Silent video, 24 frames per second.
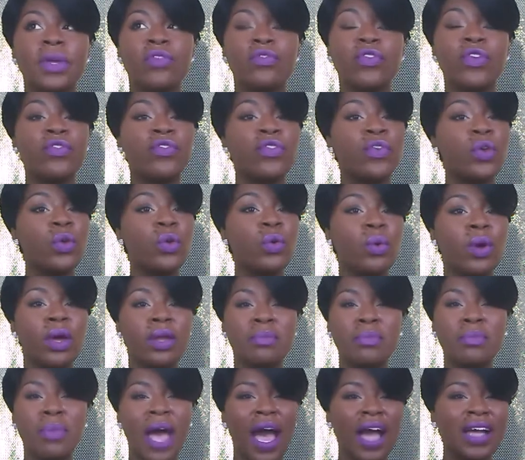review
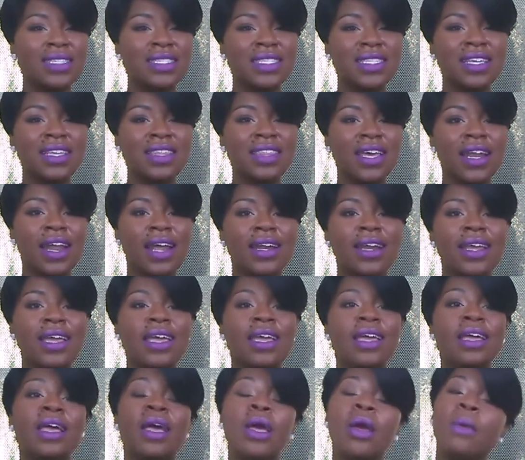unboxing that I
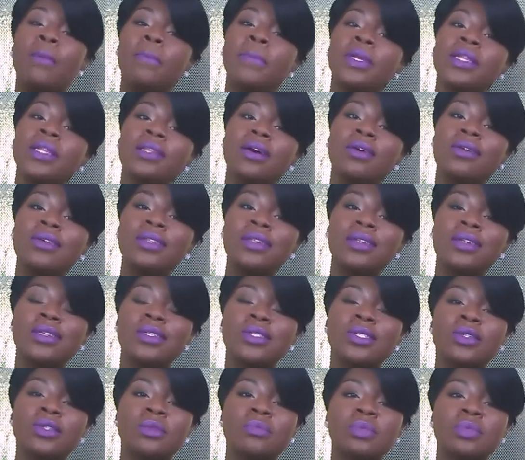did below in the
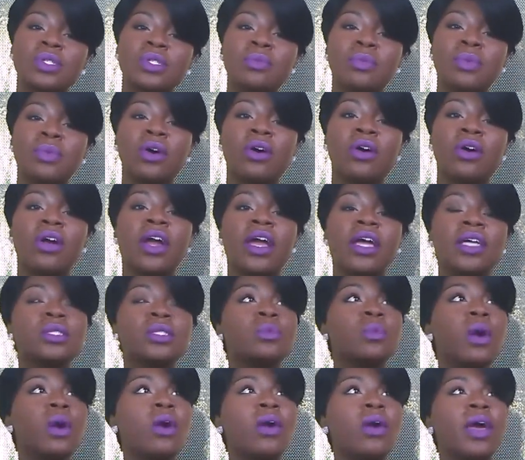description bar,
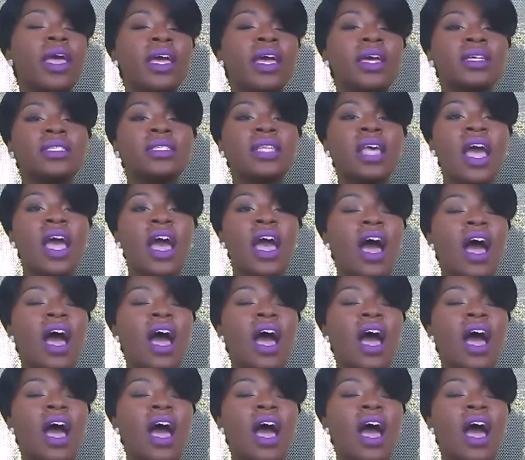as well as